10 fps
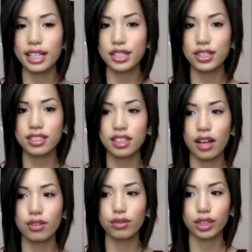guess you can say
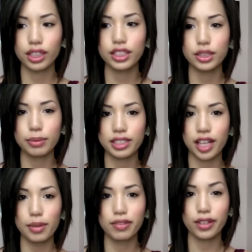I really took my
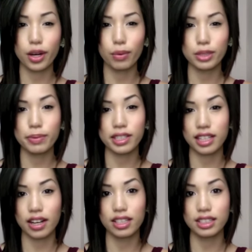time to figure out which
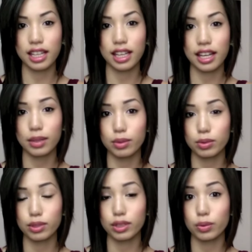mascaras I like and which
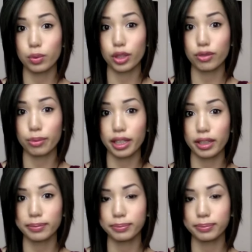ones work for me.